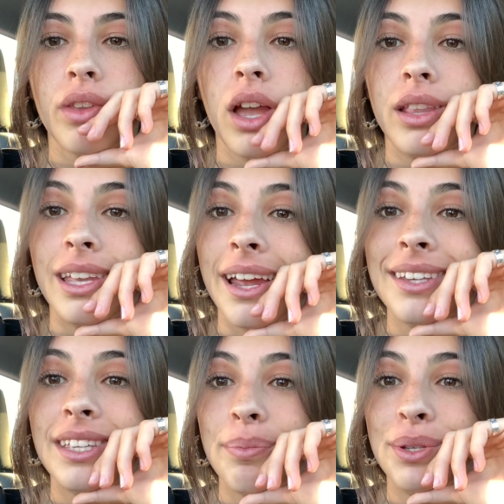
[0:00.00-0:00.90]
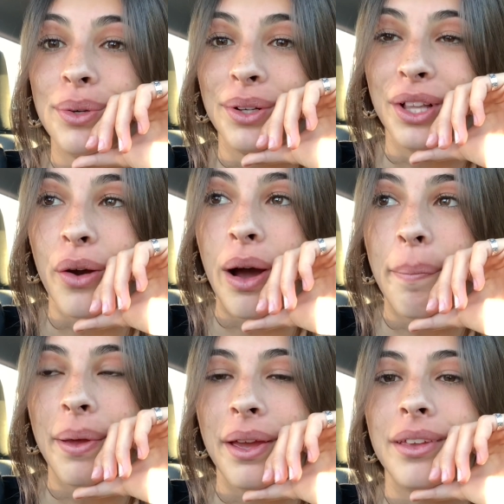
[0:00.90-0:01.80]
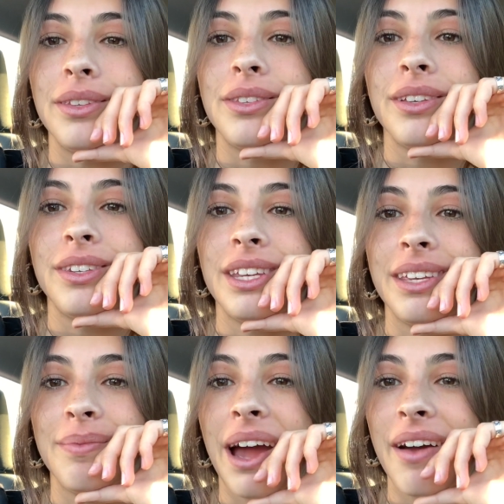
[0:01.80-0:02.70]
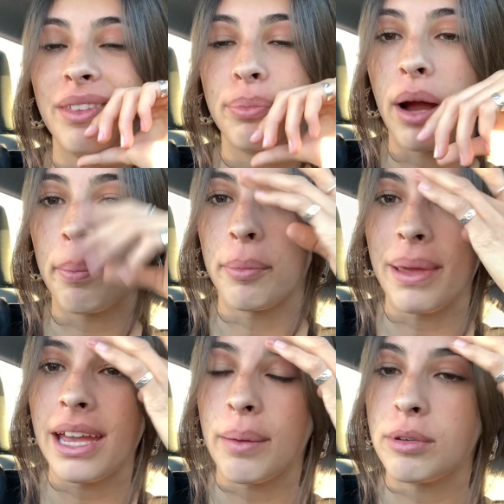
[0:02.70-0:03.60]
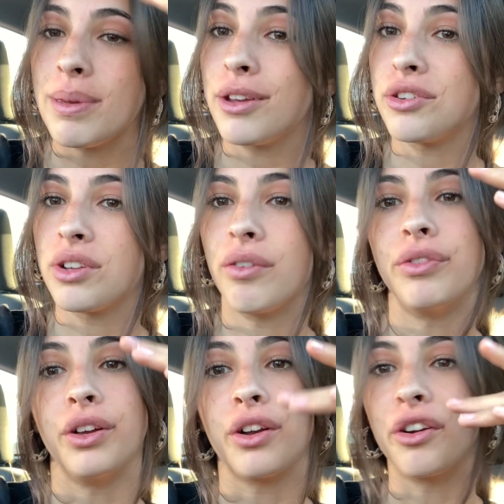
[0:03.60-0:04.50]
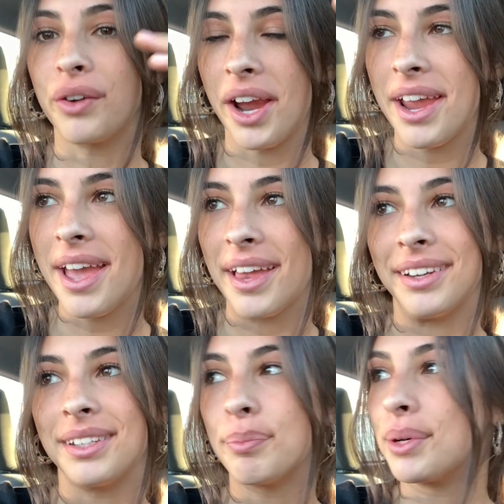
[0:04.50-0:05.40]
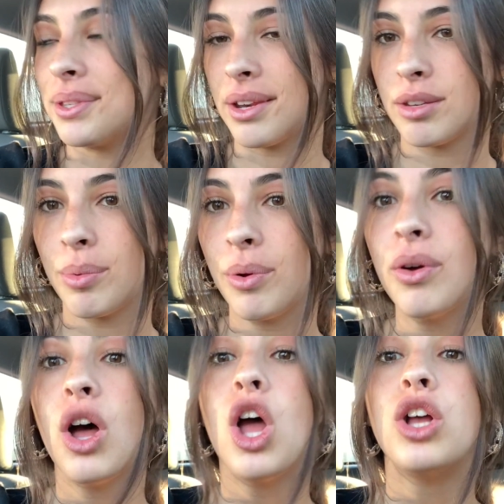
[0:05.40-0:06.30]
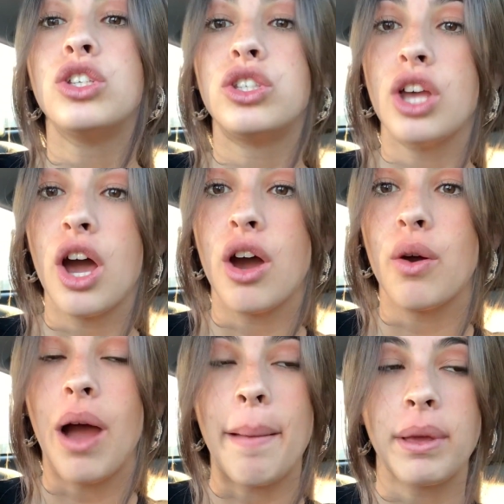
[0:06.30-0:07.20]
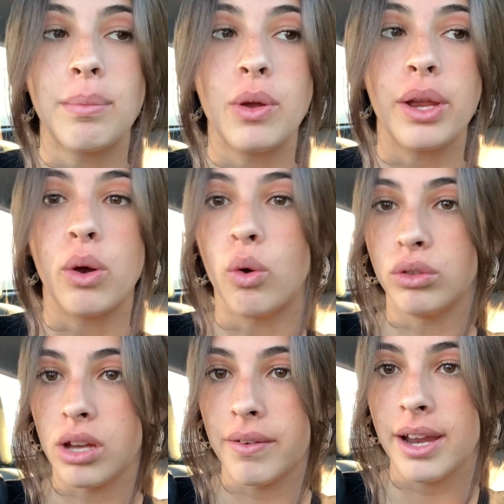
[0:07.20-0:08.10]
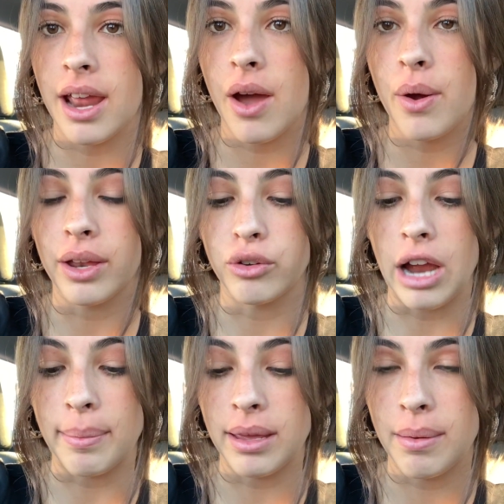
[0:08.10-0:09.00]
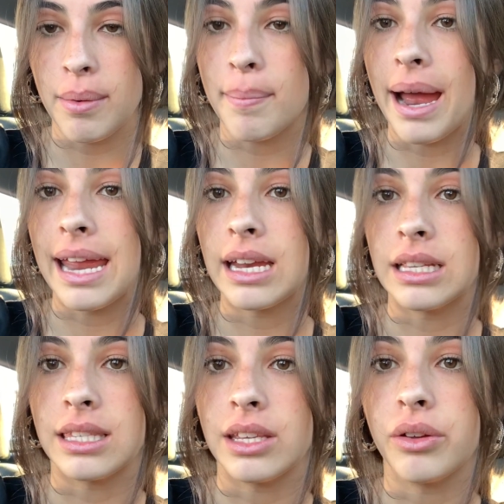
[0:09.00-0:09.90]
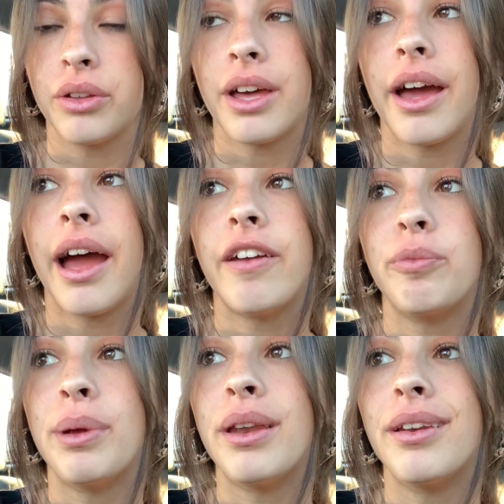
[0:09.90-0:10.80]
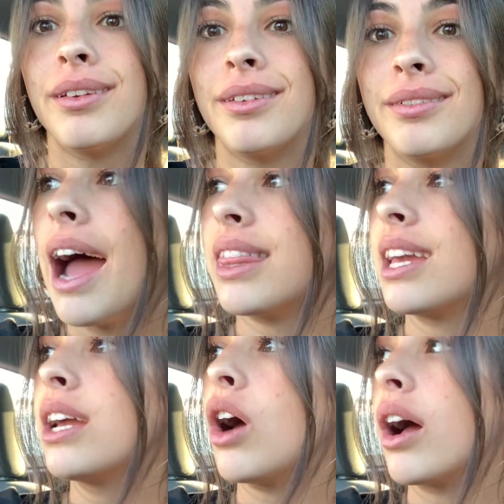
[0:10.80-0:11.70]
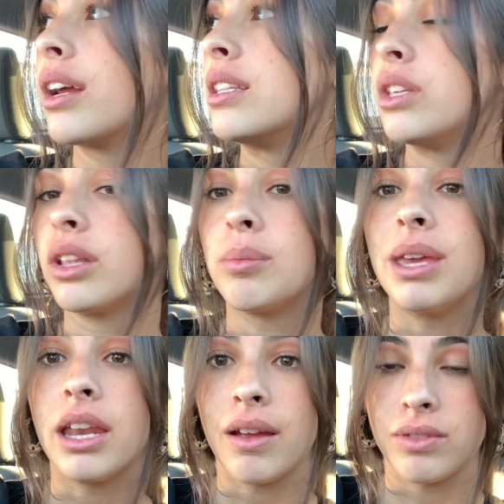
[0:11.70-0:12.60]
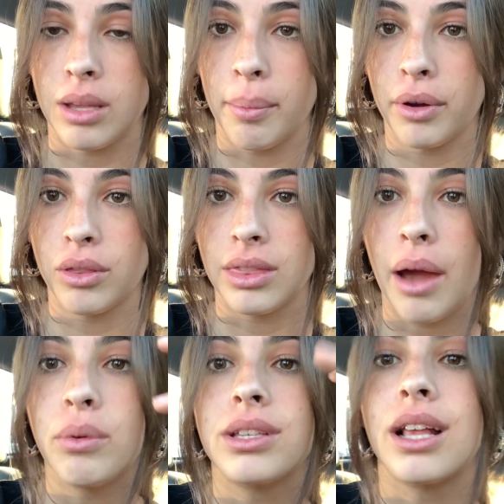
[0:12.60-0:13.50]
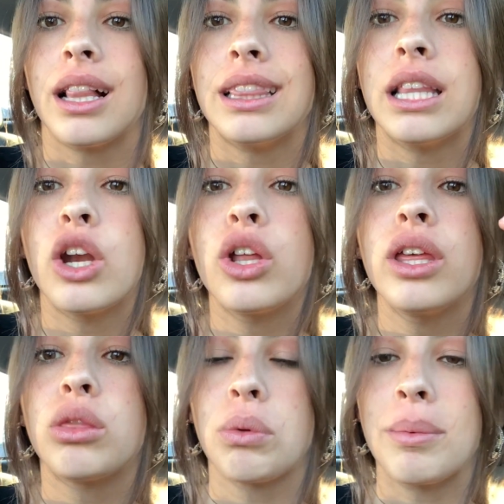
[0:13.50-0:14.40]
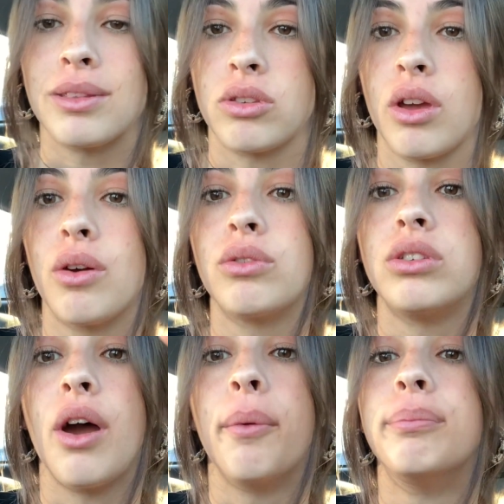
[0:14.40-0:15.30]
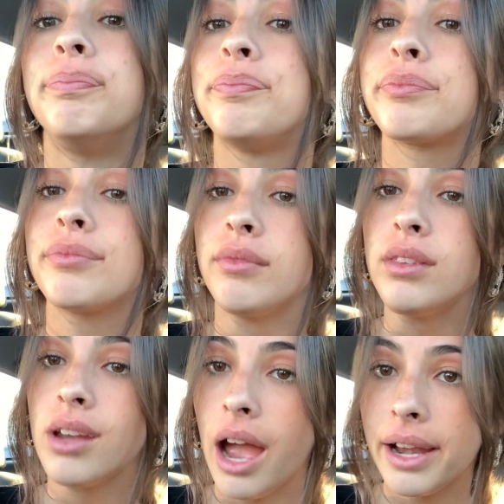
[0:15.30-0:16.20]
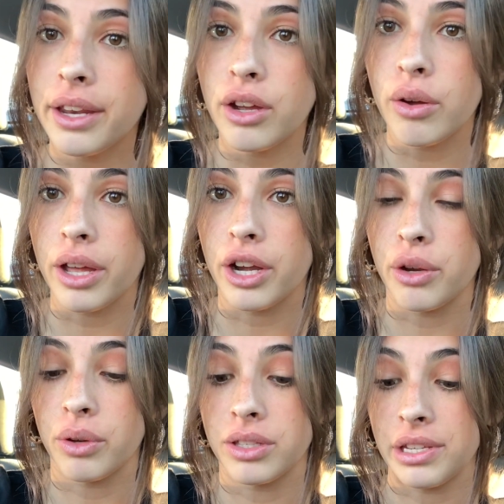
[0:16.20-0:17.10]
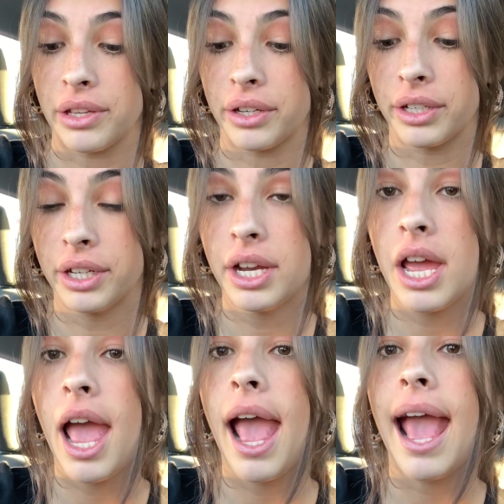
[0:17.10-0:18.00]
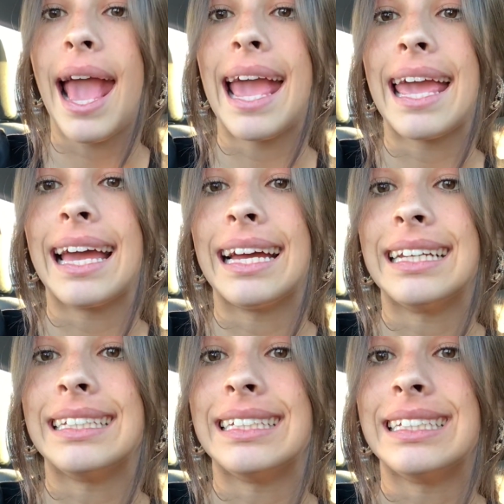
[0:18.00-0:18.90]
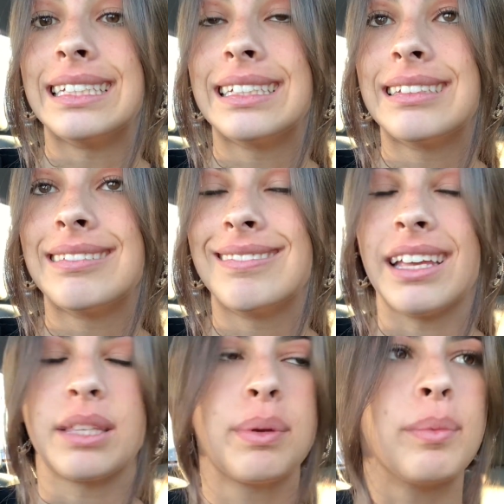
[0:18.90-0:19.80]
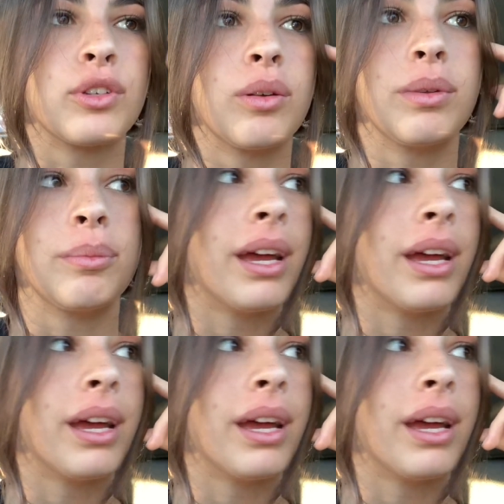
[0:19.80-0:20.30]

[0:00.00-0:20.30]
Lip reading: the next step to a glow up is to have the proper makeup to make yourself look great and presentable. So I'm going to be going to Ulta right now and grabbing my concealer that I think I got a concealer at the beginning of summer. That was literally 3 months ago. So I need to go get a new concealer, and yeah, that's pretty much all I'm going to